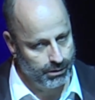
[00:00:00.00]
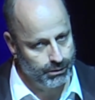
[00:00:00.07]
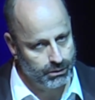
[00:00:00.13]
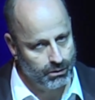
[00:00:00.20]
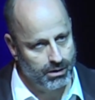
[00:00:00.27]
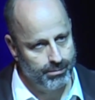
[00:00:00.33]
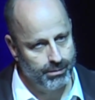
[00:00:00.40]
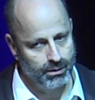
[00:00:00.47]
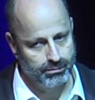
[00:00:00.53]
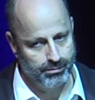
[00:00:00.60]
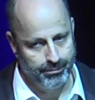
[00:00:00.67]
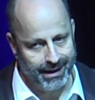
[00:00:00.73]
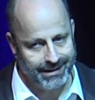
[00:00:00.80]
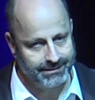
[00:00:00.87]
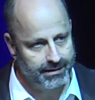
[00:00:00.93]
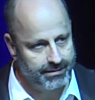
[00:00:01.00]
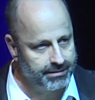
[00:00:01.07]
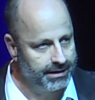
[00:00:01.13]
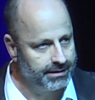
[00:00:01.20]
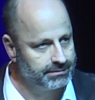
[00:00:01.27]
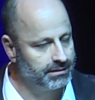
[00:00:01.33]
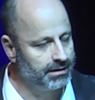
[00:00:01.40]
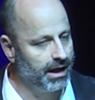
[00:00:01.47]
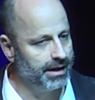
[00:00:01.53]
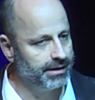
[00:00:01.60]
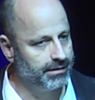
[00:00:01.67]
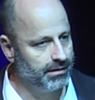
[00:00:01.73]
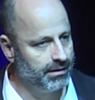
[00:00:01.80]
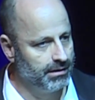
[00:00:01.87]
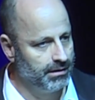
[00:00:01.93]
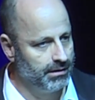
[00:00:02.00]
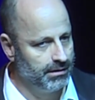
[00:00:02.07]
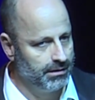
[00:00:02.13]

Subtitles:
when we talk about basic things like